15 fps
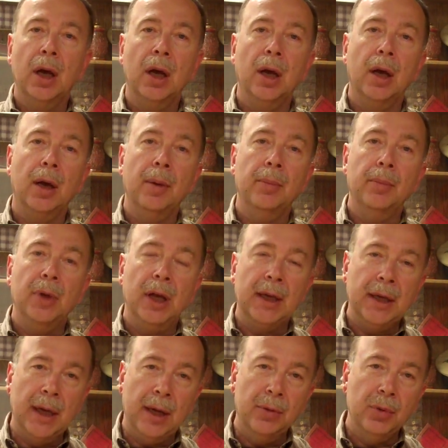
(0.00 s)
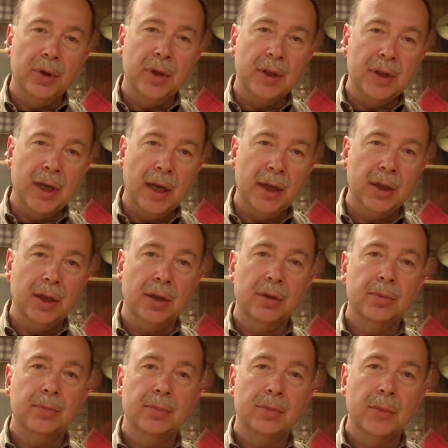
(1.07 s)
Again, with the
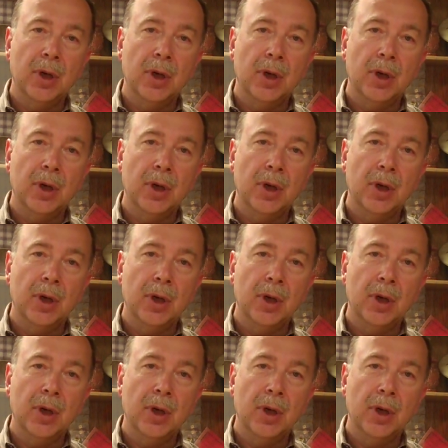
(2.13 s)
10-year